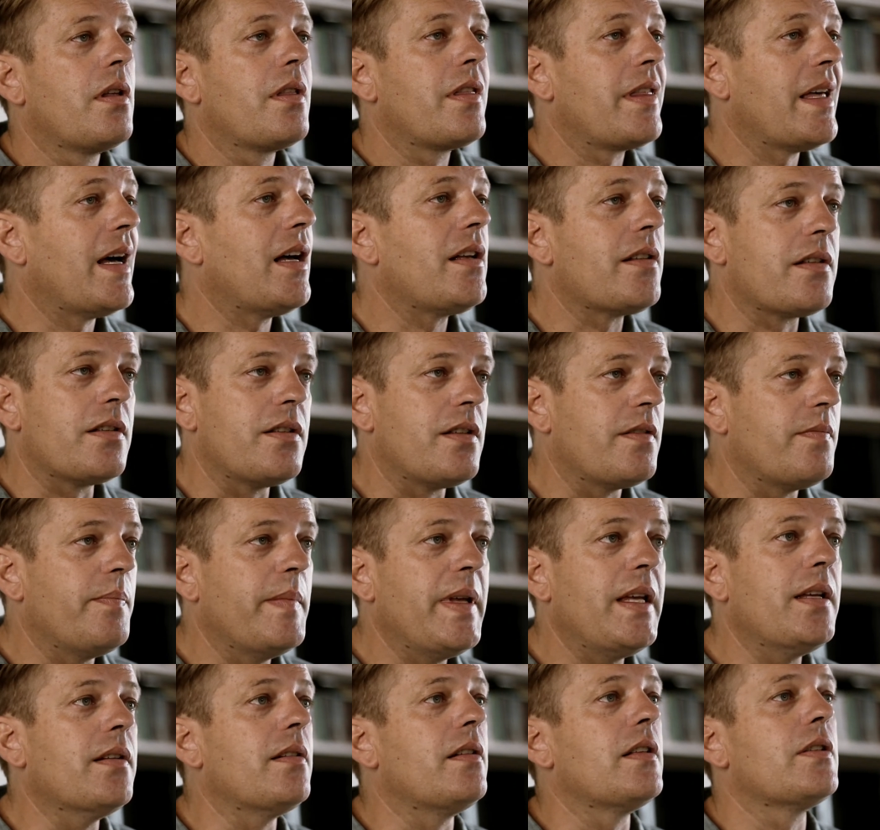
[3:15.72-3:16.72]
thousands of
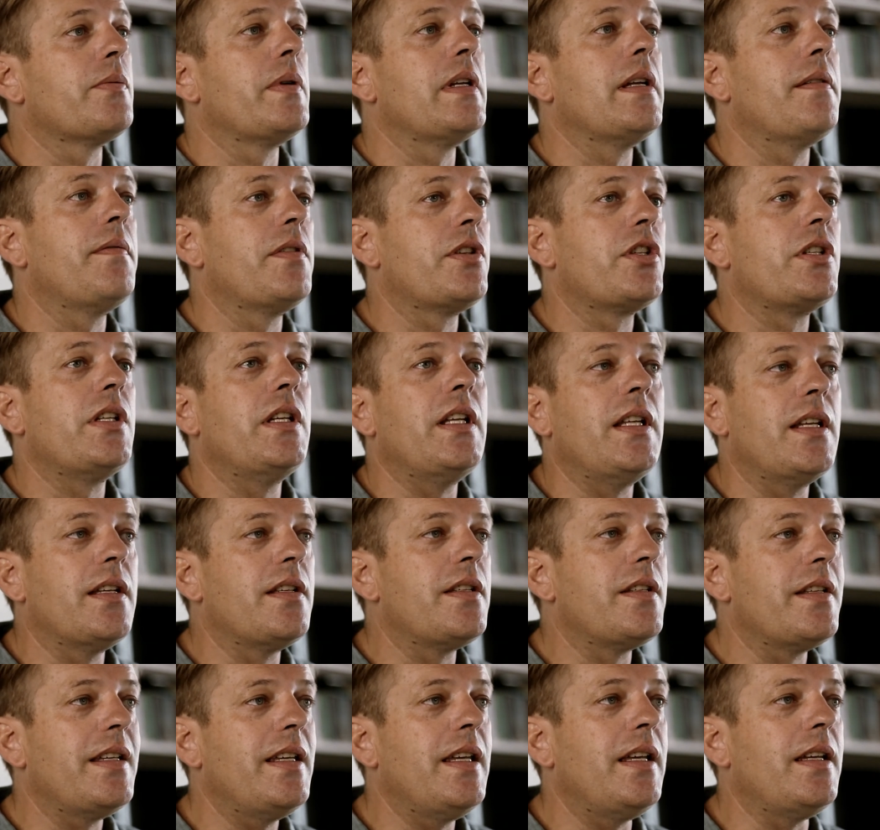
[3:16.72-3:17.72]
meals whenever she needed
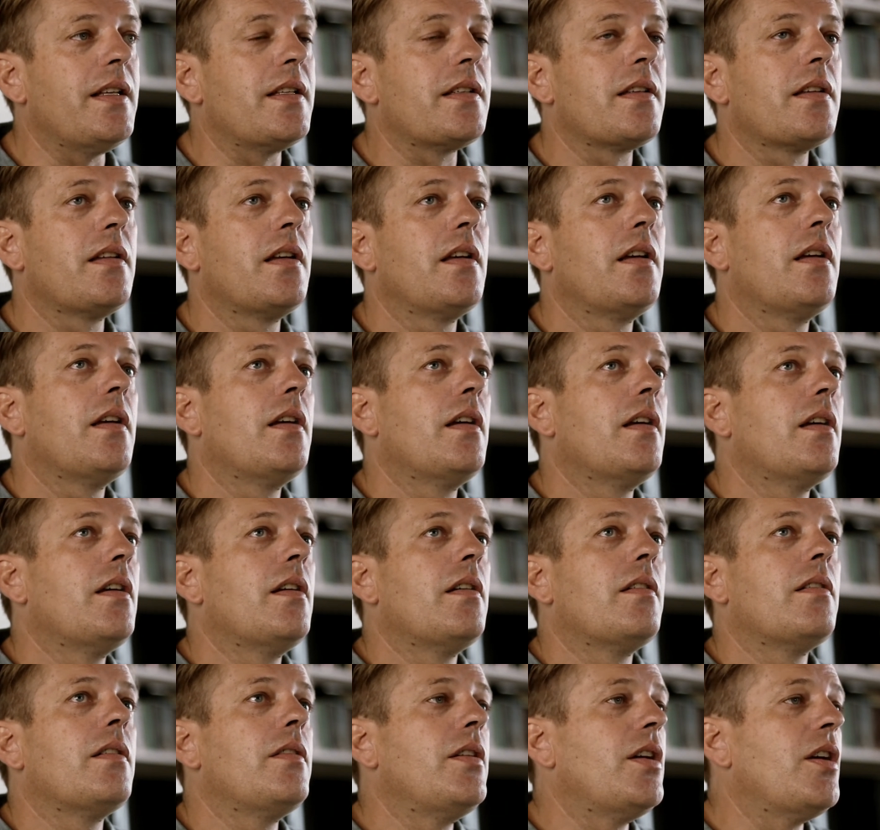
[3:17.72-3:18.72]
to eat,
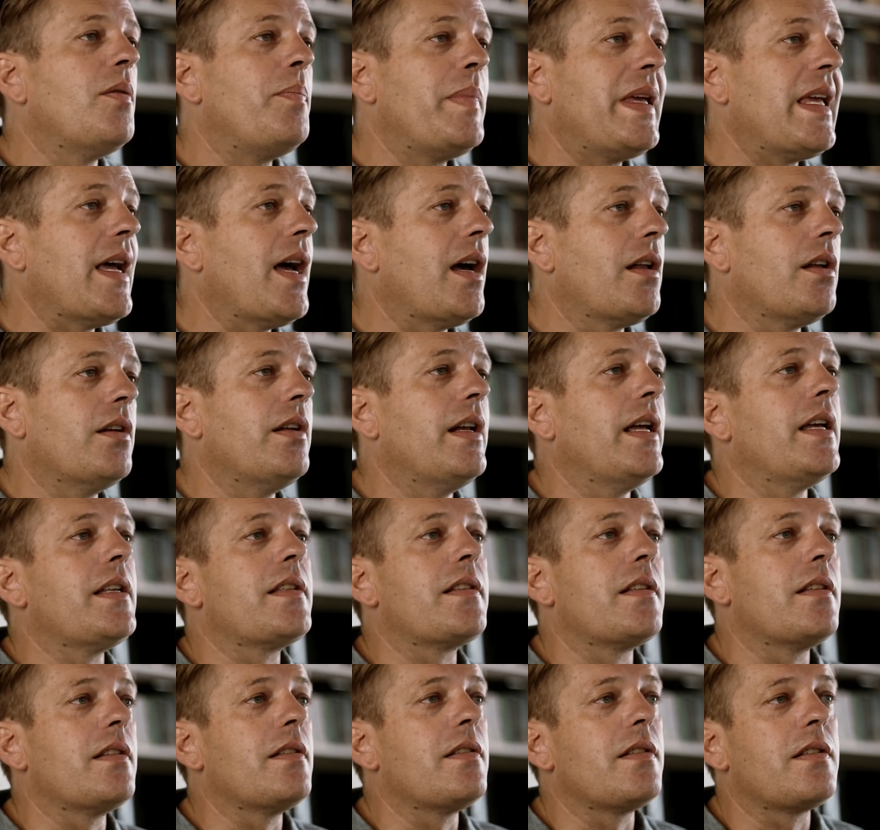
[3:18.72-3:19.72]
piano
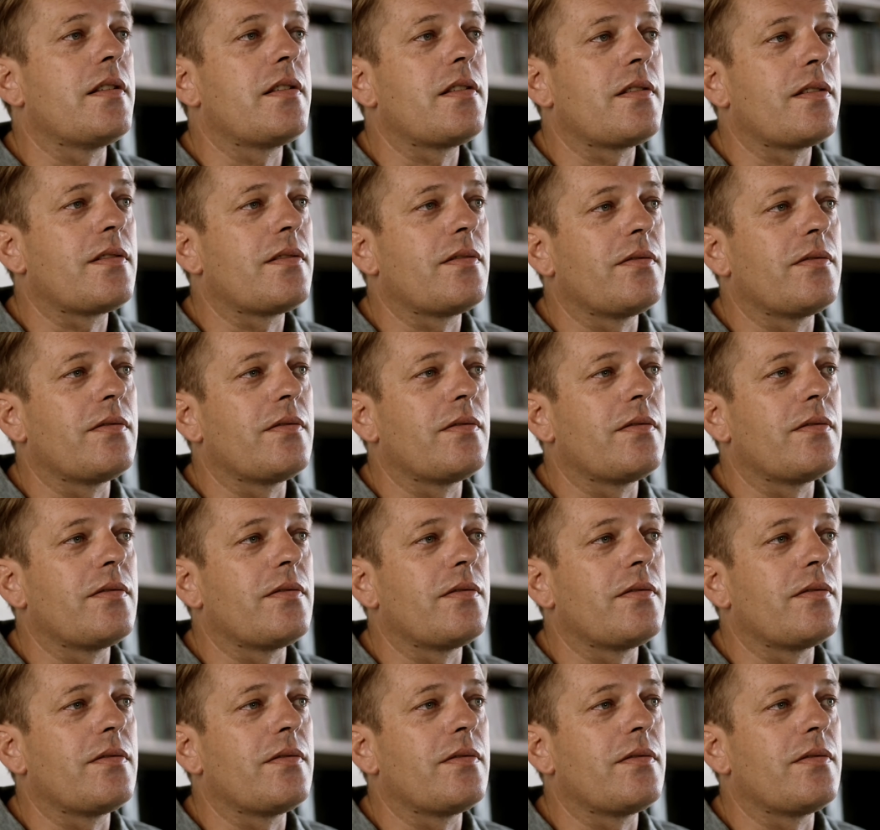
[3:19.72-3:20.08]
lessons,